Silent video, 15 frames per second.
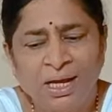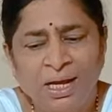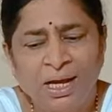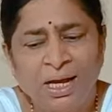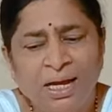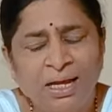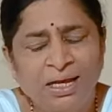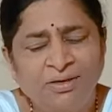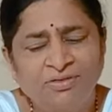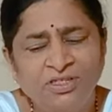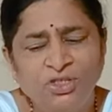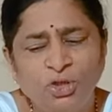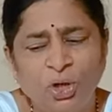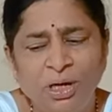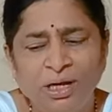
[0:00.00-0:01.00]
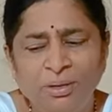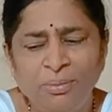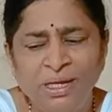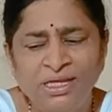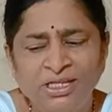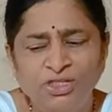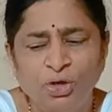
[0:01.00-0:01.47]
I have a soil
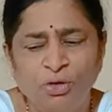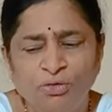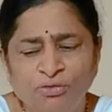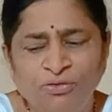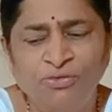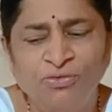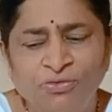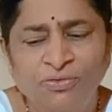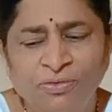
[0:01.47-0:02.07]
mix of